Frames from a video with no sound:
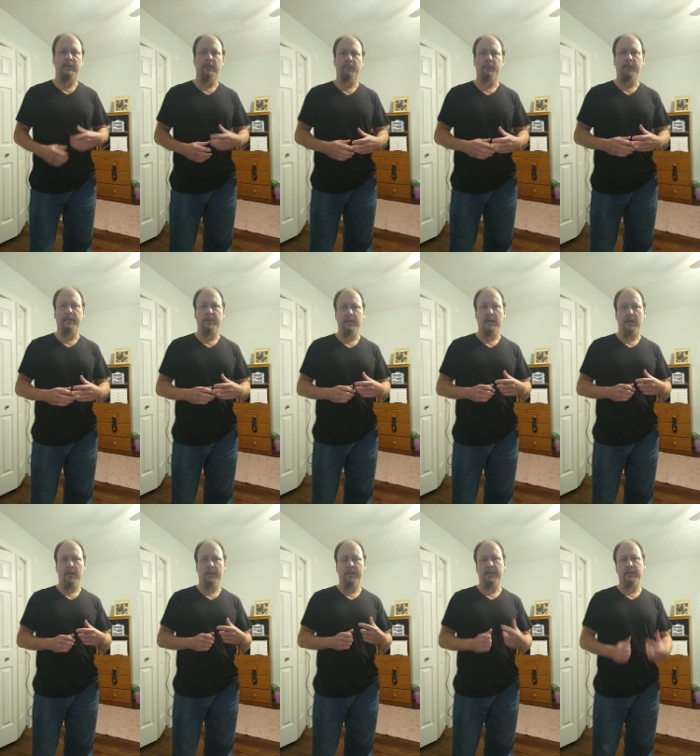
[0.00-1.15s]
different
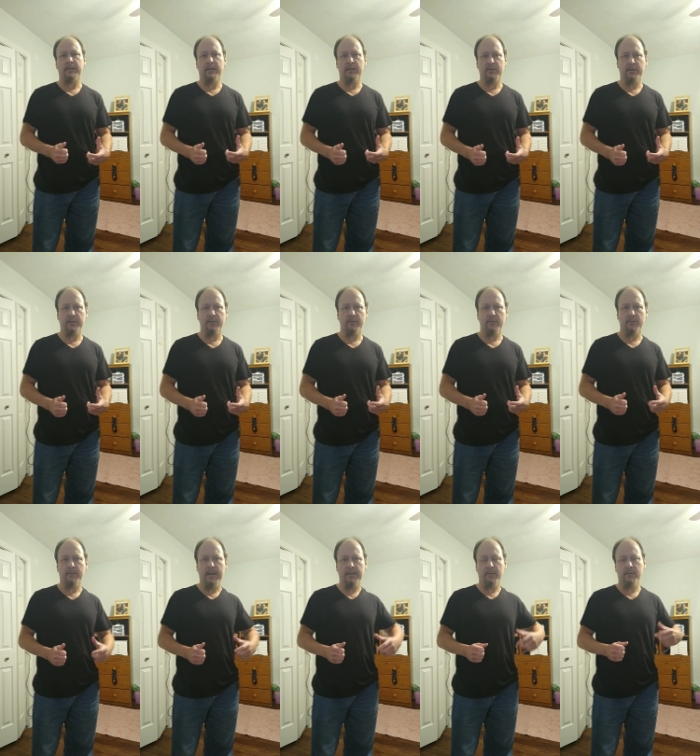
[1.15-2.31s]
conditions
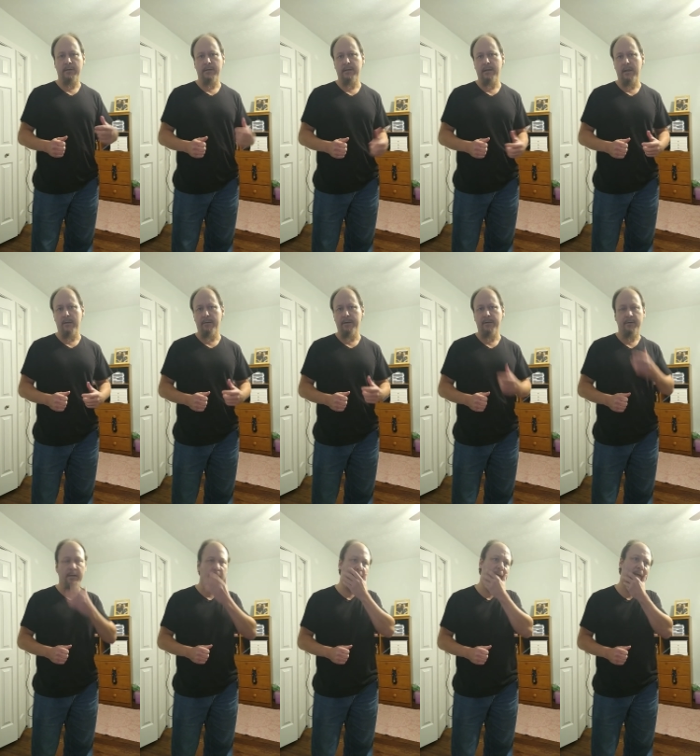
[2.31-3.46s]
that you can carry your
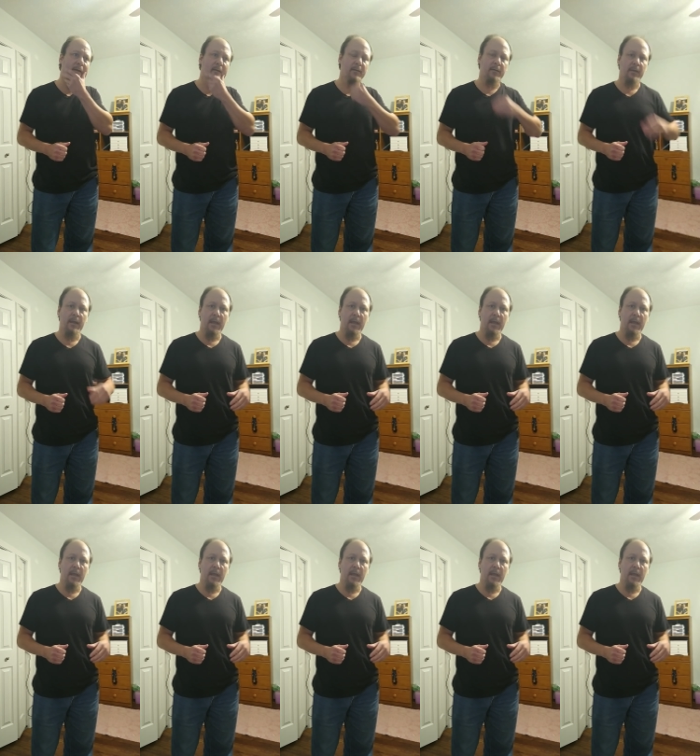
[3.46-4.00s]
gun in,